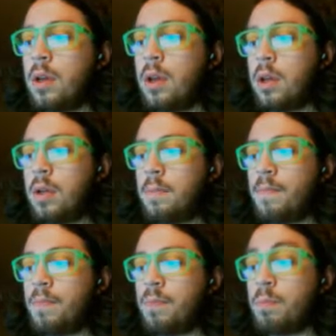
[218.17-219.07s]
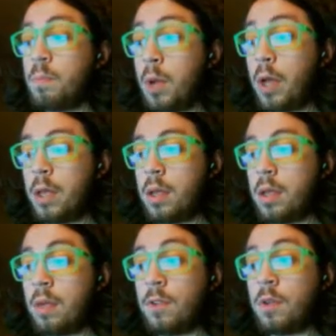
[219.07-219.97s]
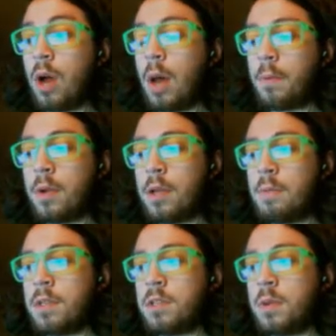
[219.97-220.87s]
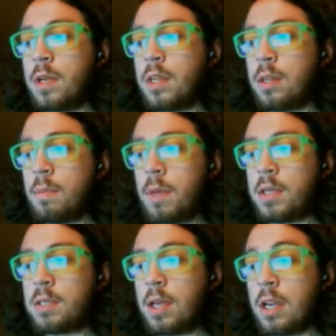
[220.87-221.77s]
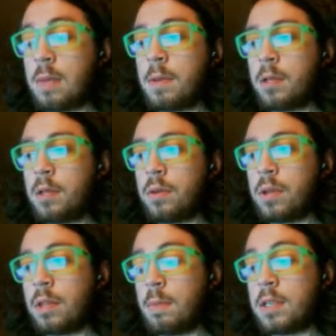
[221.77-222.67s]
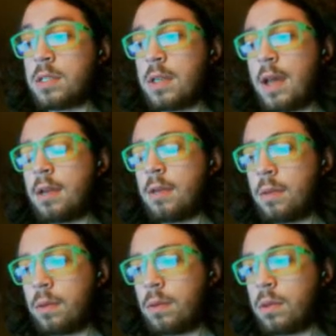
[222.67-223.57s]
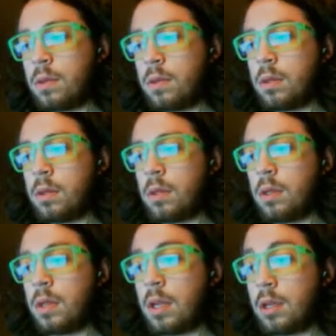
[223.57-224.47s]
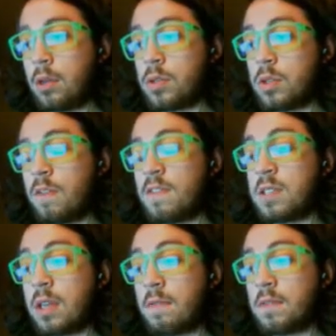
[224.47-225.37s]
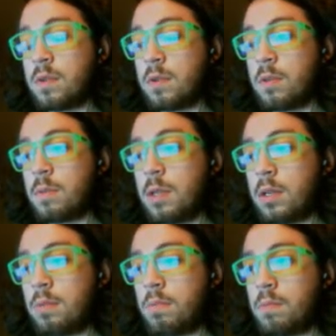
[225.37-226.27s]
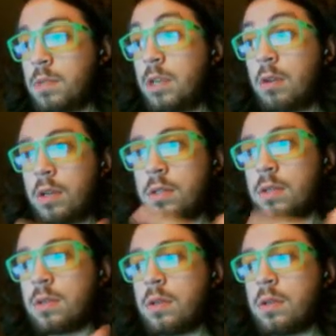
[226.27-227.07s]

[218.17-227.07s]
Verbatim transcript: Um, but if you operate in between the base dynamic load and the base static load, then your service life is going to be decreased.